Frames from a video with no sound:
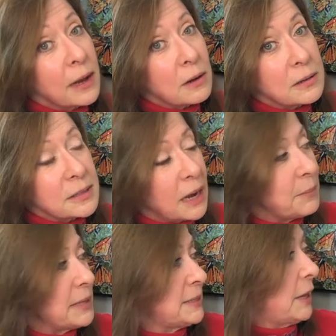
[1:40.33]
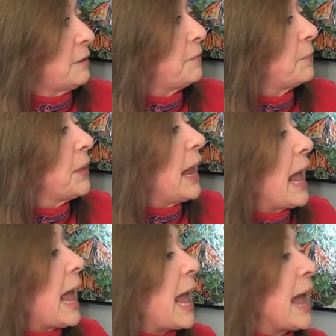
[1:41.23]
all the time myself.
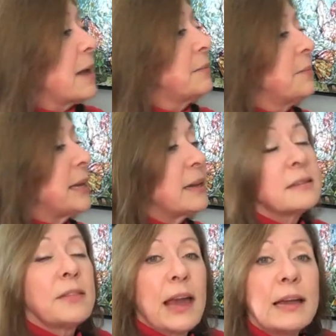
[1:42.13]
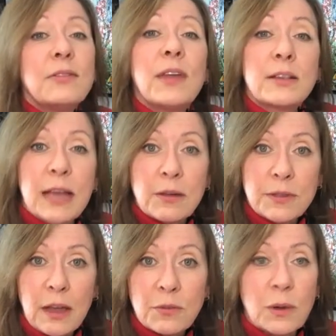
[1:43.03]
And because of that, that's how
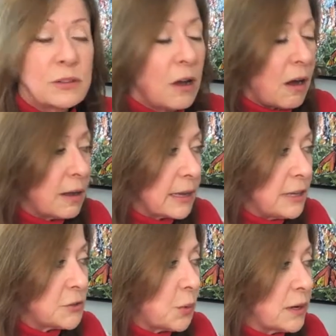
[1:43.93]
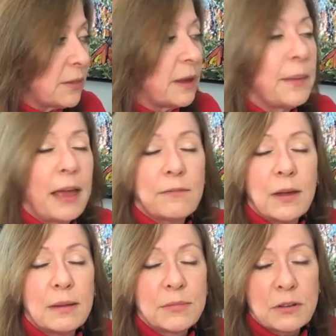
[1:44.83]
the other ones, each one of them have
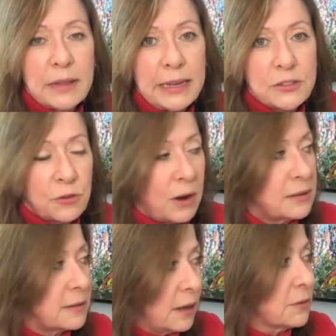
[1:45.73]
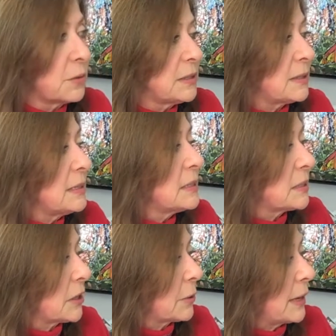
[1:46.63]
their legs crossed, the other ones in the
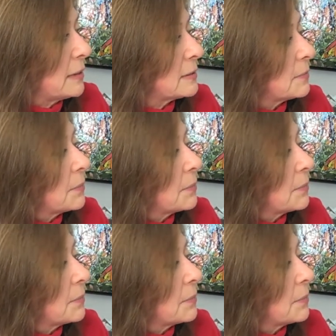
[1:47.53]
series.